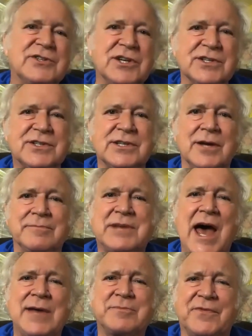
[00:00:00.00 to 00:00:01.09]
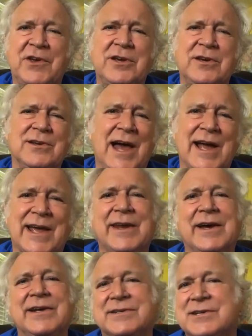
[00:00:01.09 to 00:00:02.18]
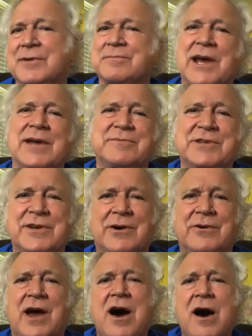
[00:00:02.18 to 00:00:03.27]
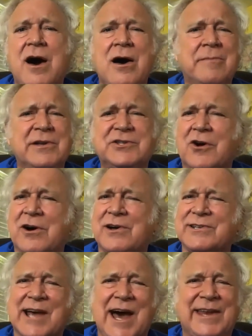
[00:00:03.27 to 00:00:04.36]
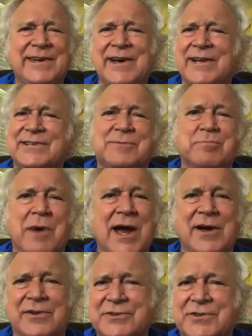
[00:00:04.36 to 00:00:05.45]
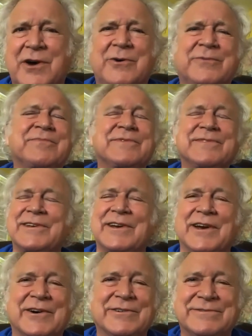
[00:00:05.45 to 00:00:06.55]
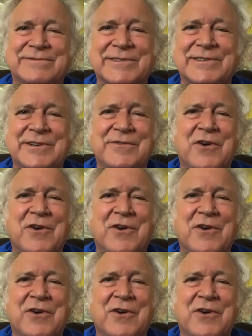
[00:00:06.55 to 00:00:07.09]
it's just sometimes you feel like a nut, sometimes you don't. Almond Joy's got nuts, mounds don't. You know, you